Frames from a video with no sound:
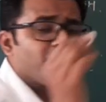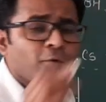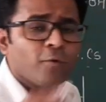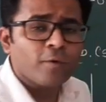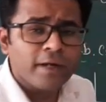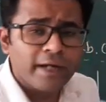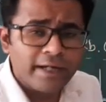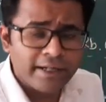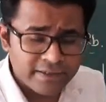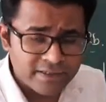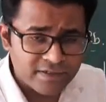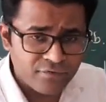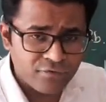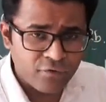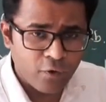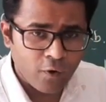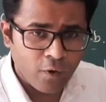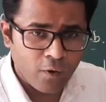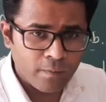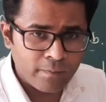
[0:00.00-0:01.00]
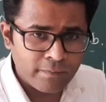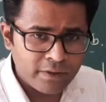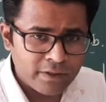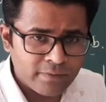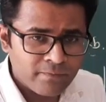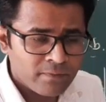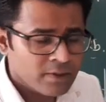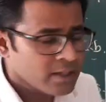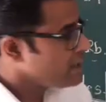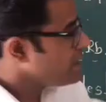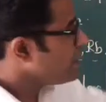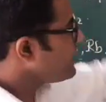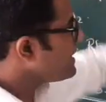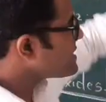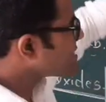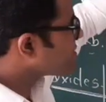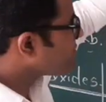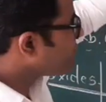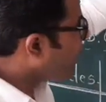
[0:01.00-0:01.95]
fluoride is formed is